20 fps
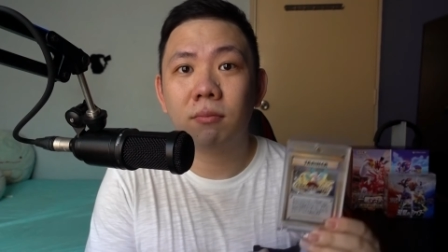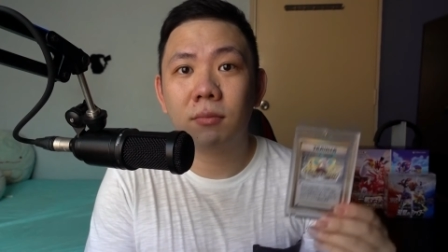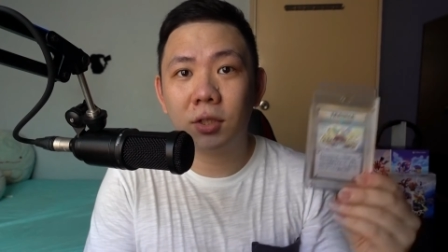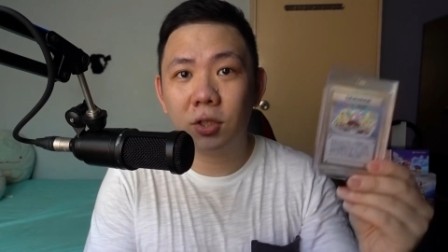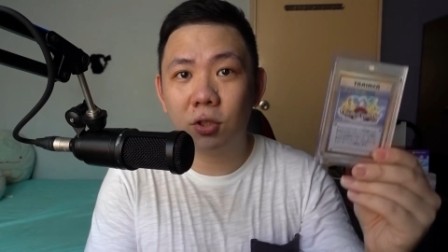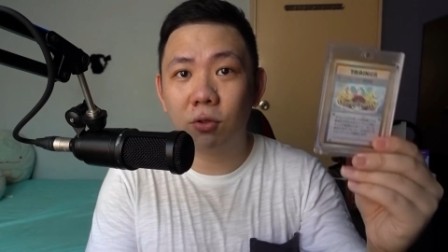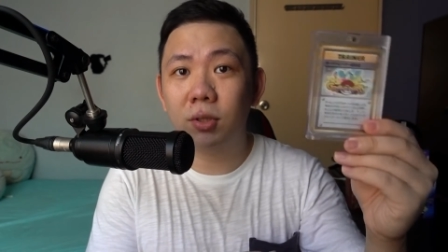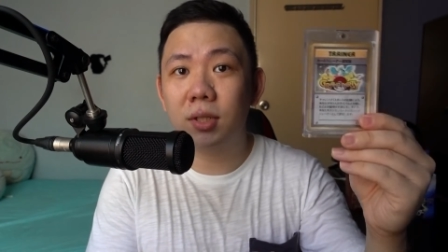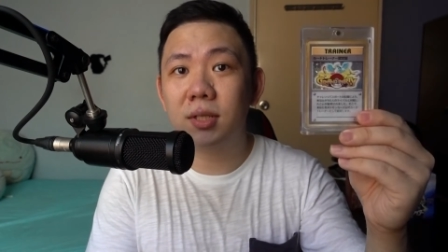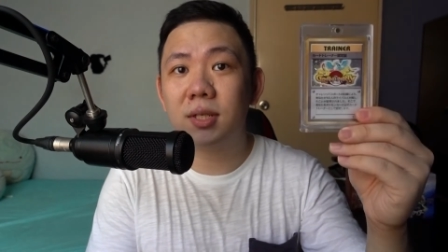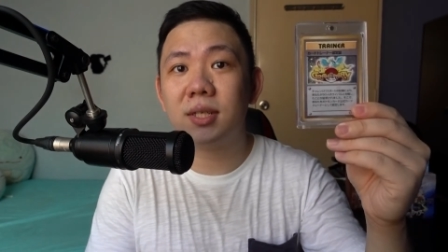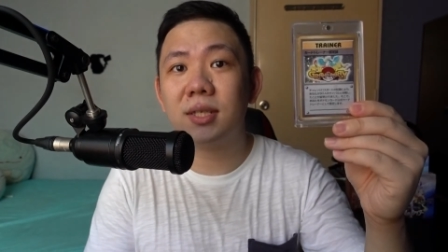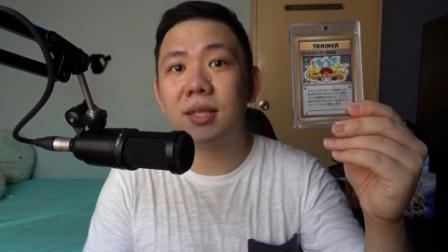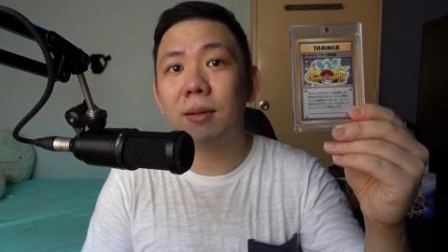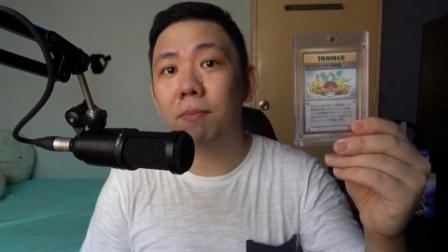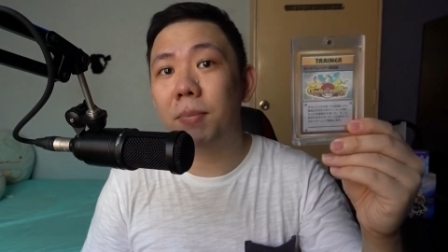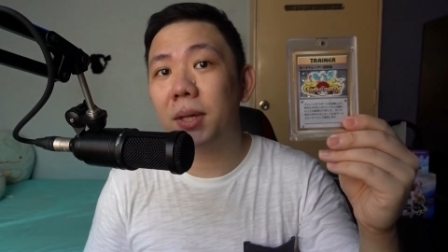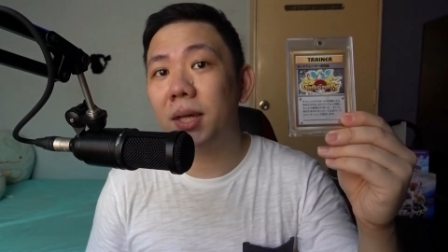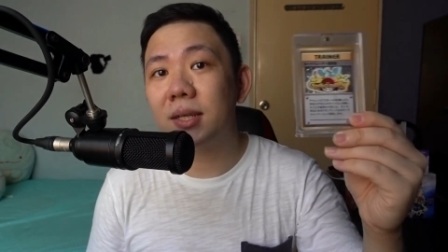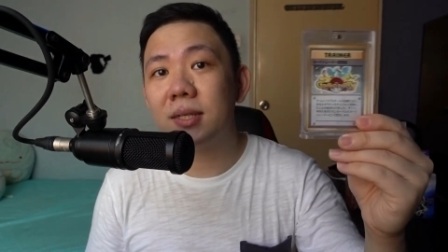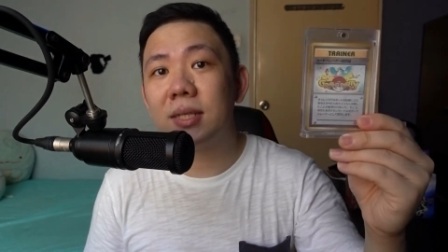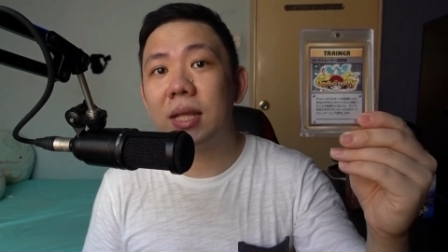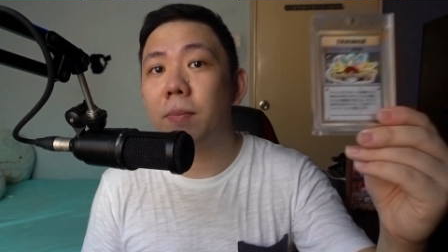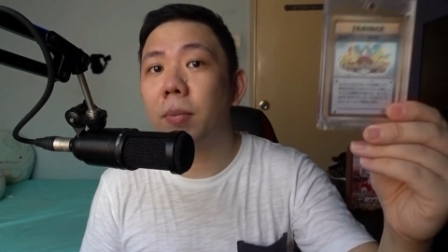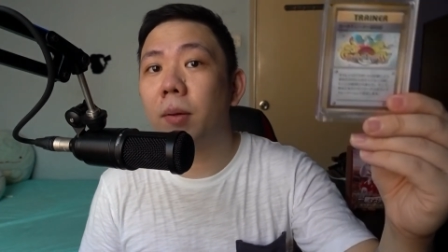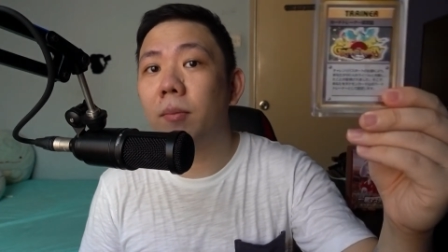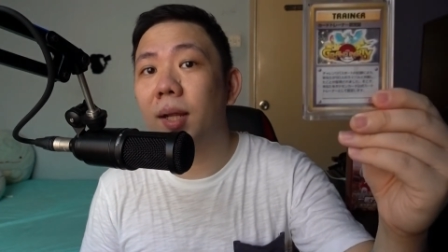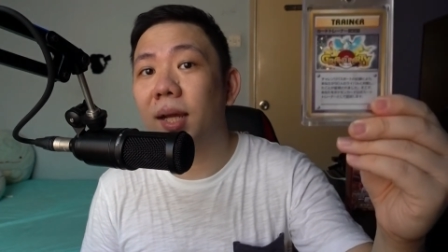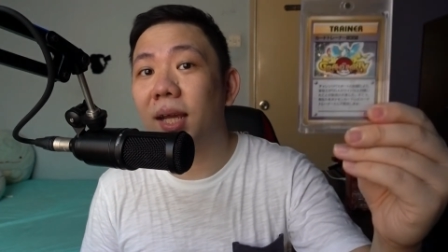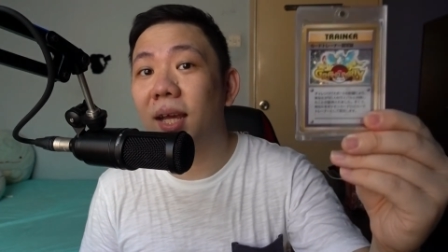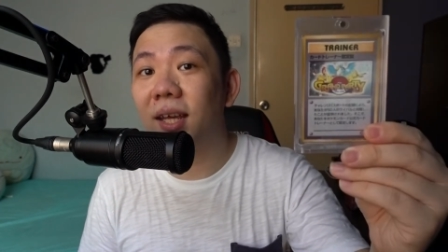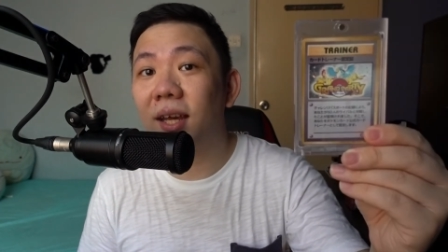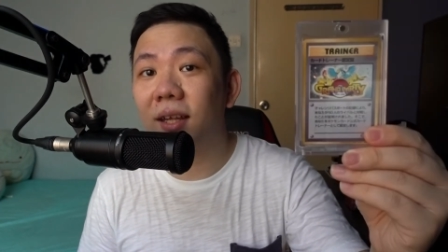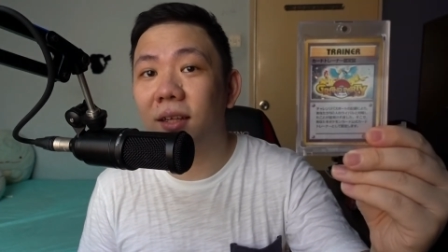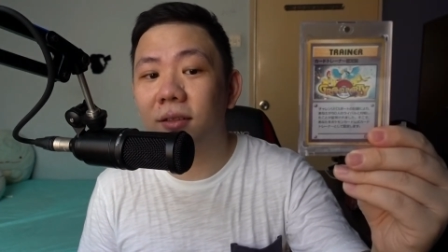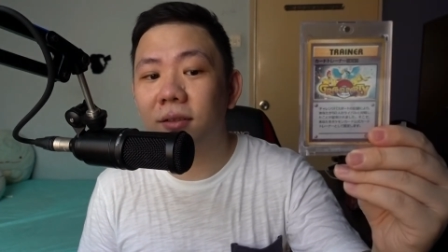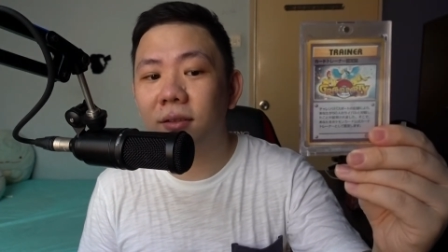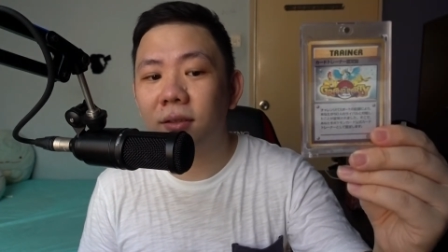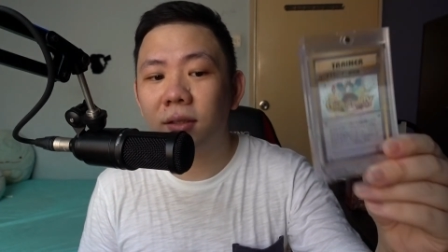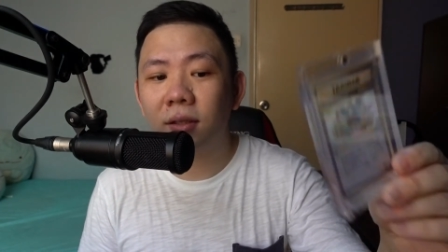So this is the biggest step up that I can get.
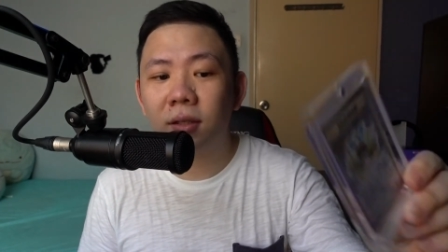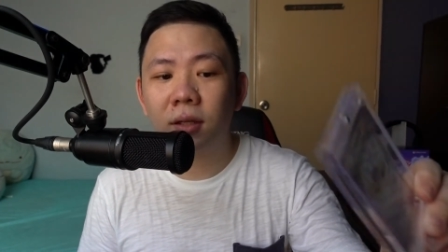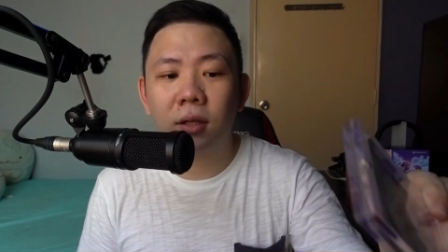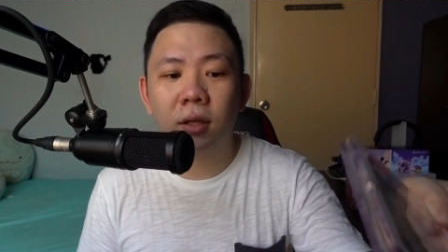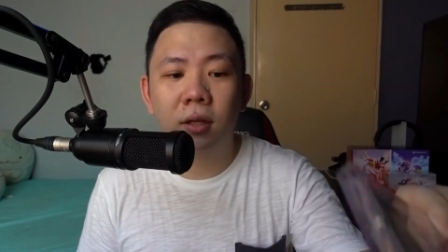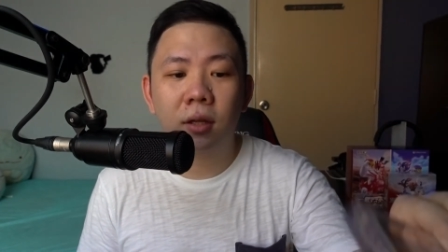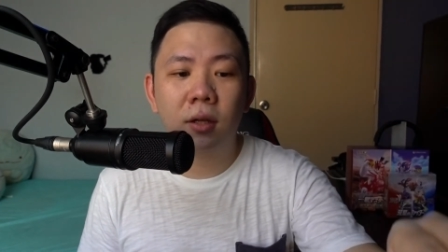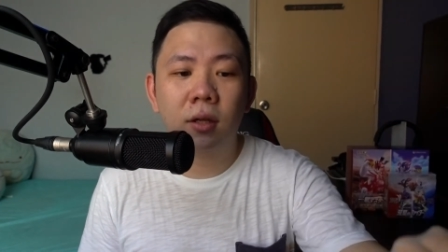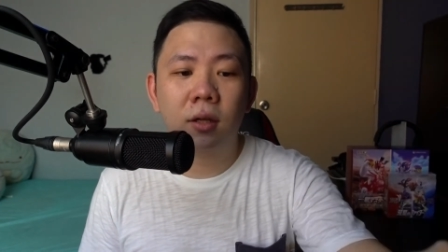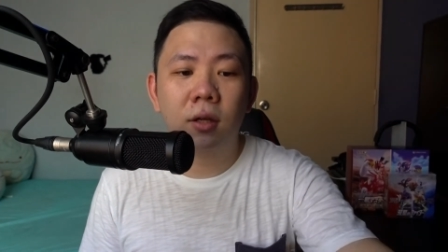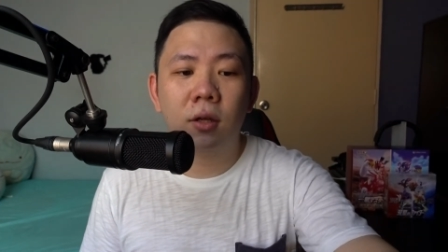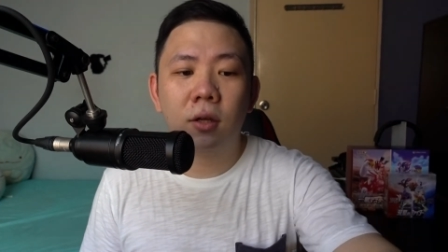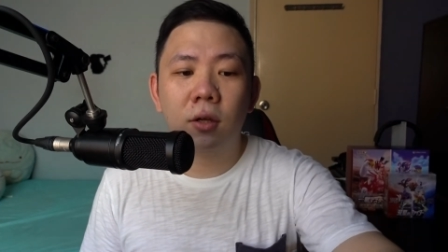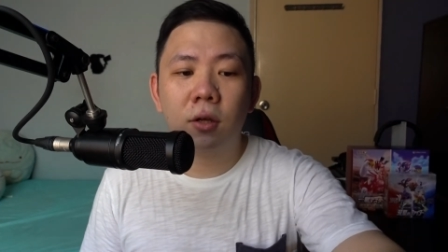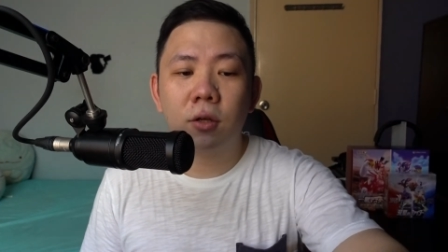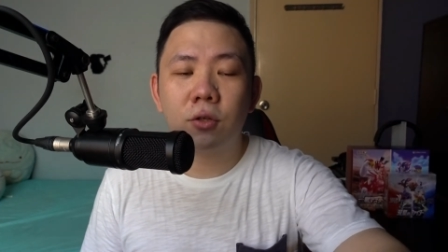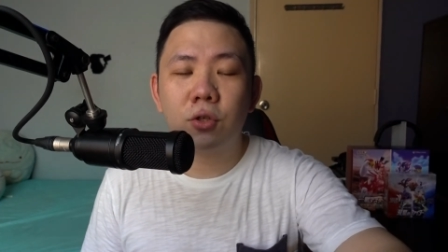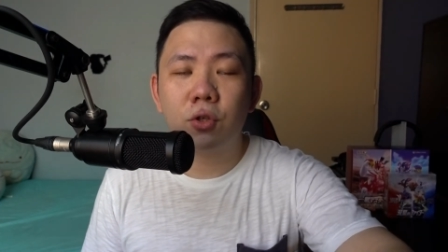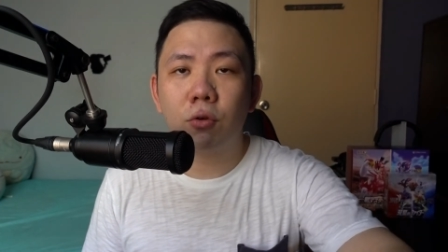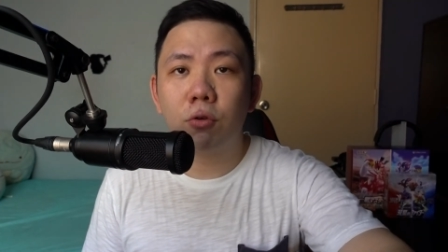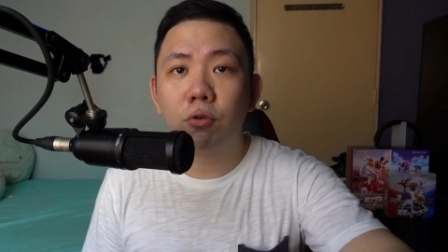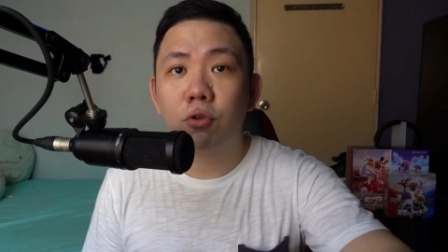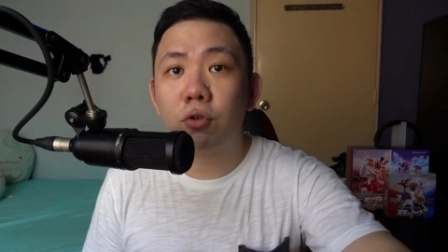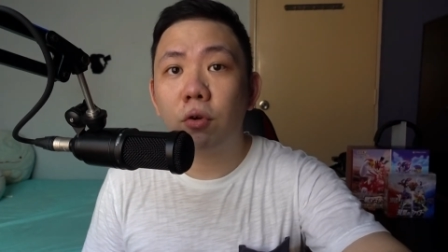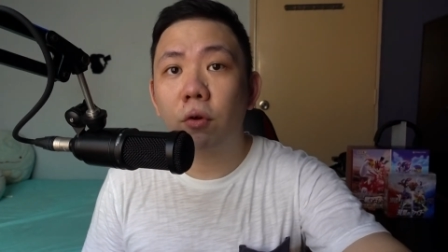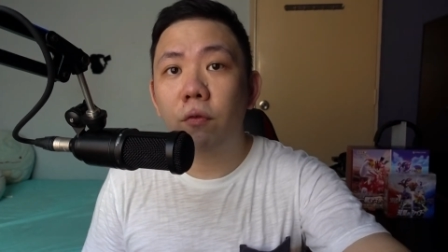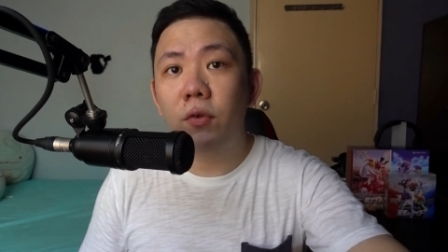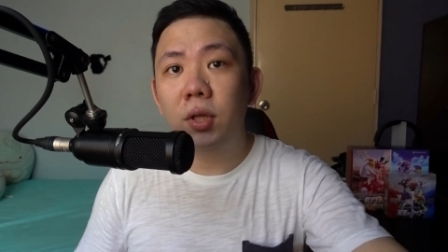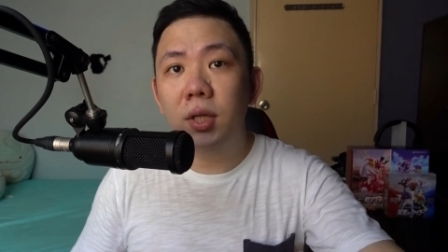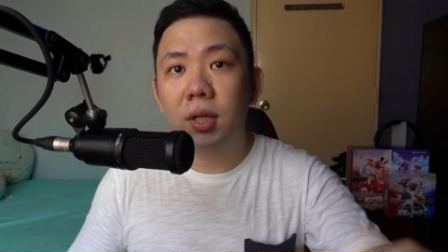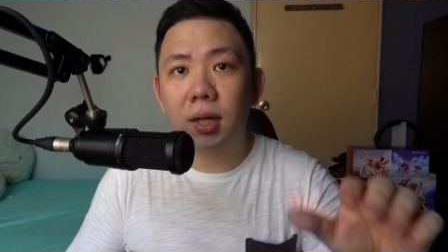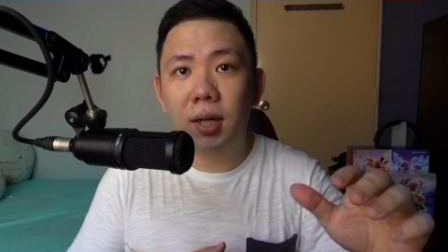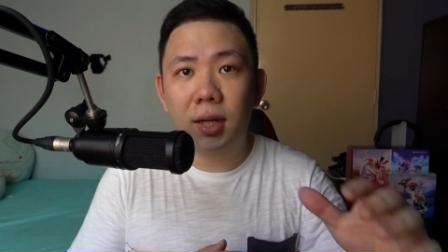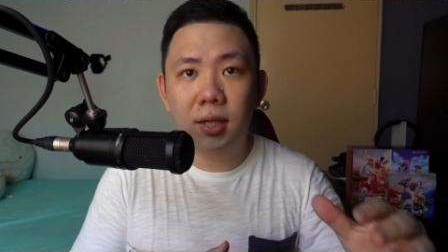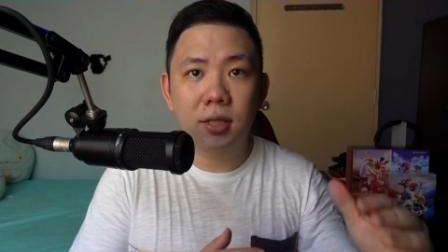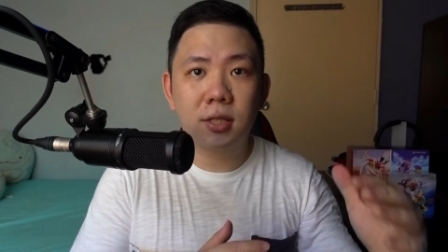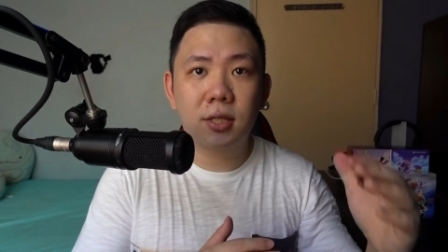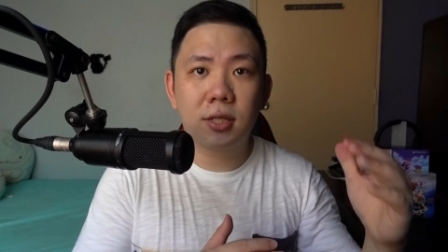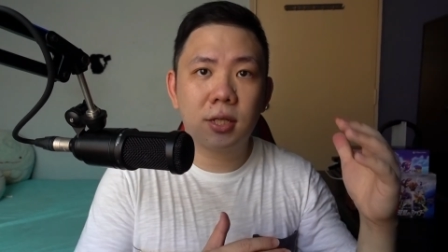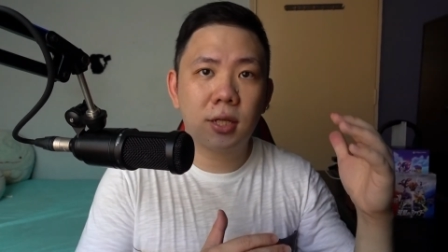So trophy
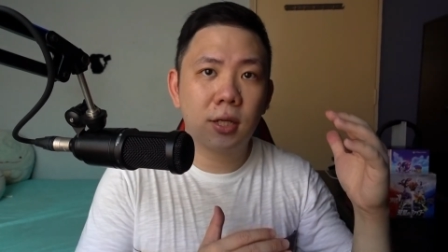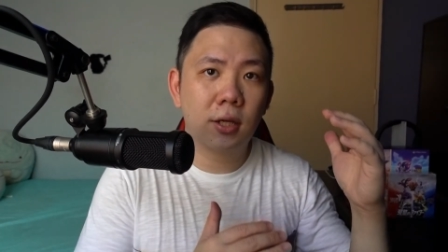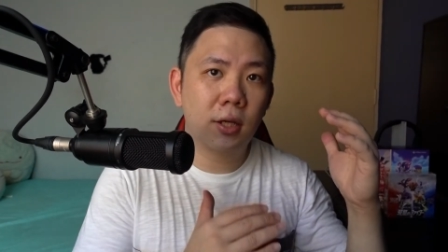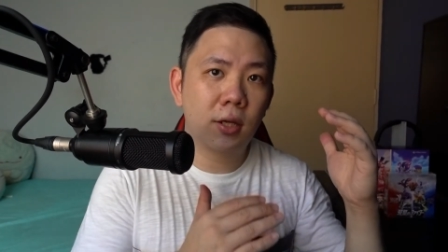cards